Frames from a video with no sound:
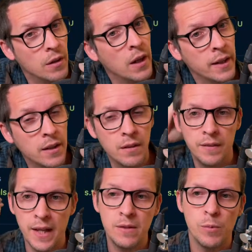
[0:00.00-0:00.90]
like
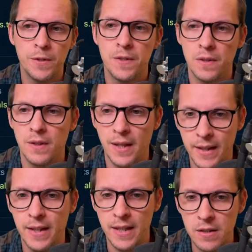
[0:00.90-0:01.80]

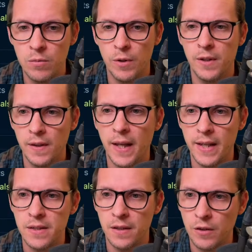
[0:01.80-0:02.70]
that is what an
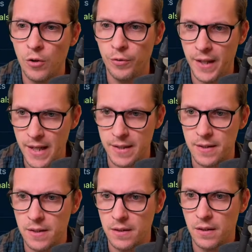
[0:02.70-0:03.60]
exit code
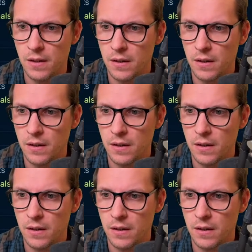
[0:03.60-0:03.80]
is.